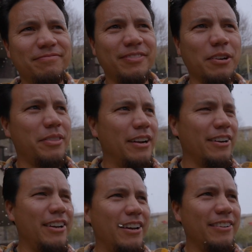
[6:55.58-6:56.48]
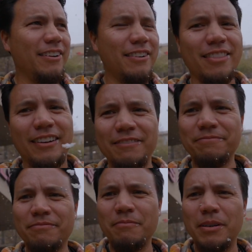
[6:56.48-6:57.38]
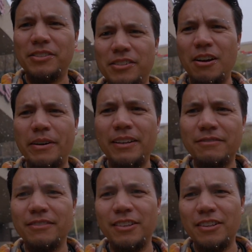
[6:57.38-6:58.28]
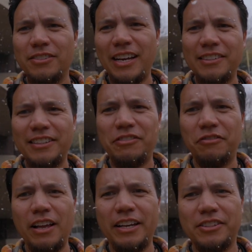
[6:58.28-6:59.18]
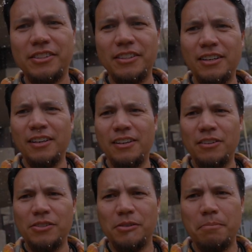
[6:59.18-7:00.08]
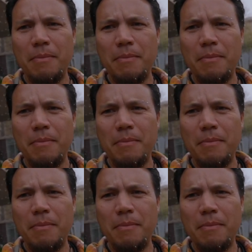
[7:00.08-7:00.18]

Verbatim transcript: No Theragun, no nothing. But it's snowing. Look at the size of these flakes. Those are some